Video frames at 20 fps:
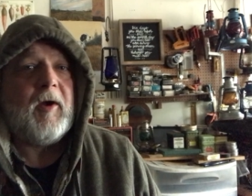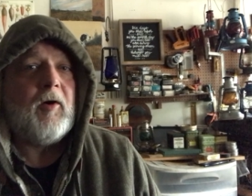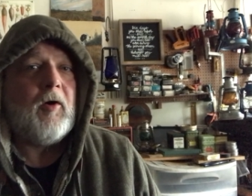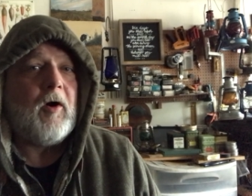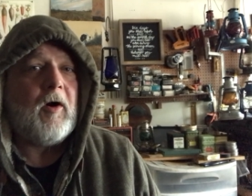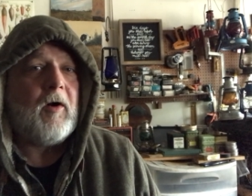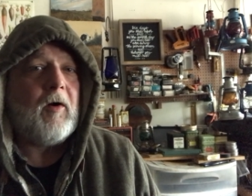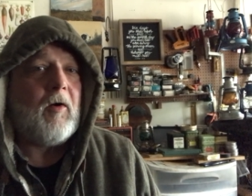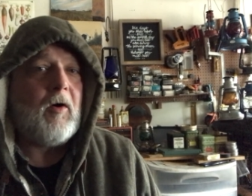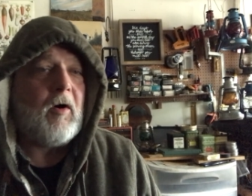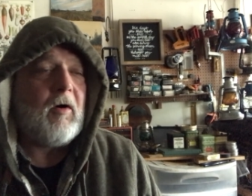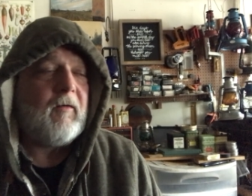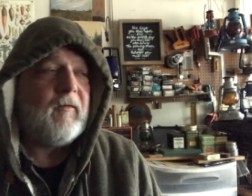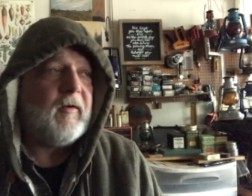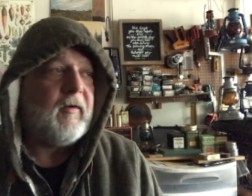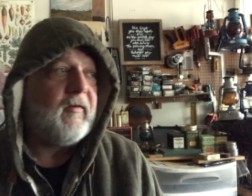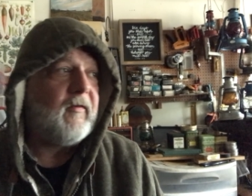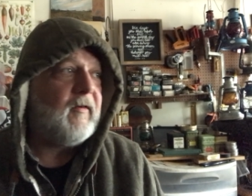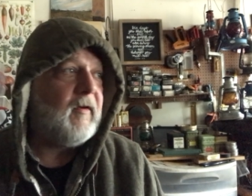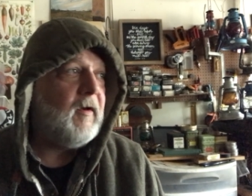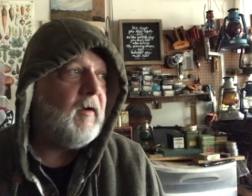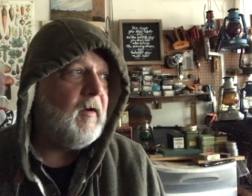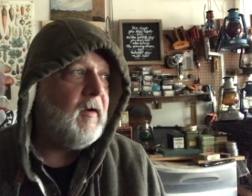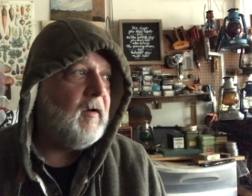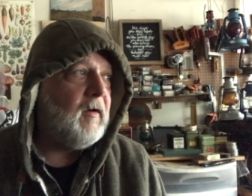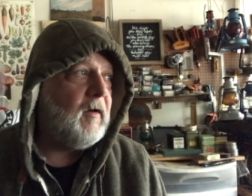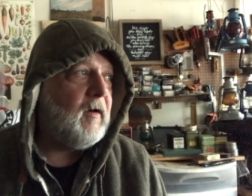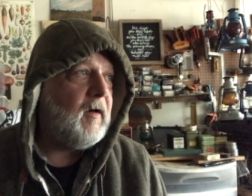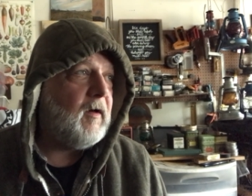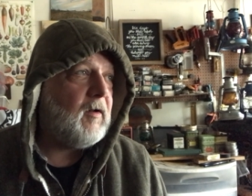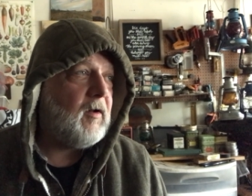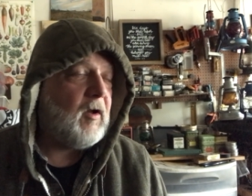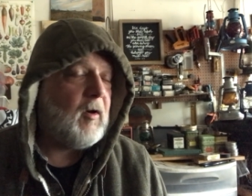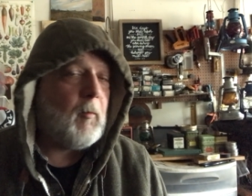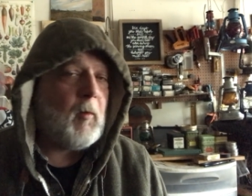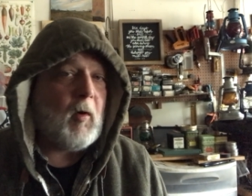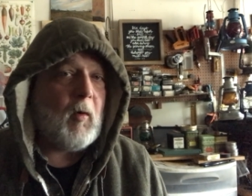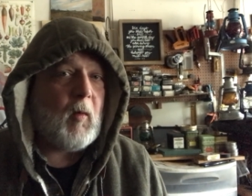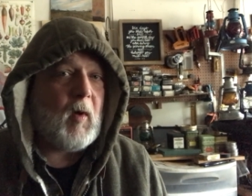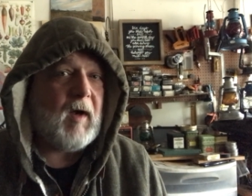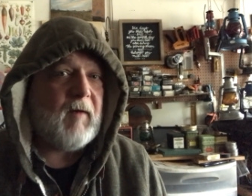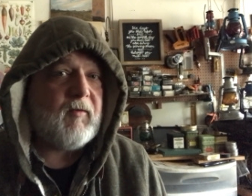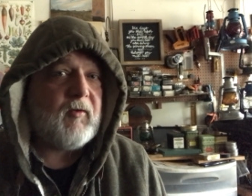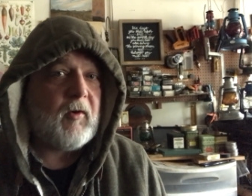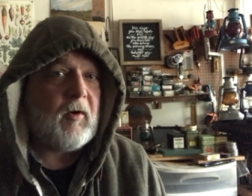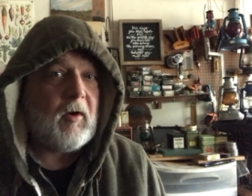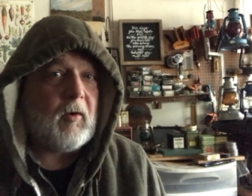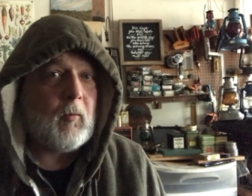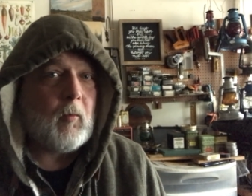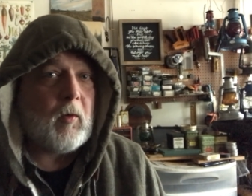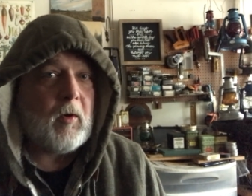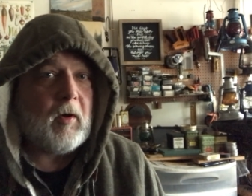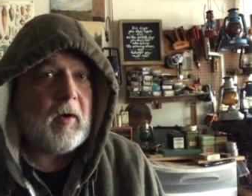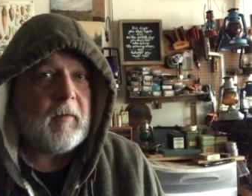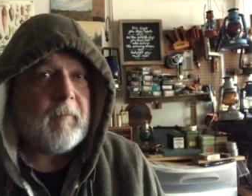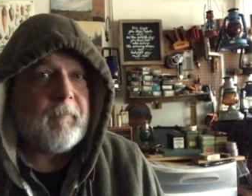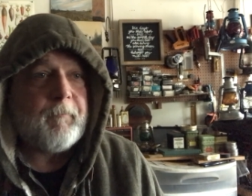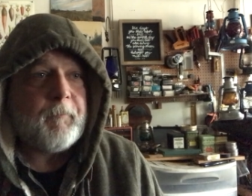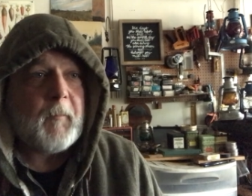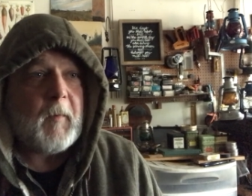garden harvest, a lot of my wife's hard work.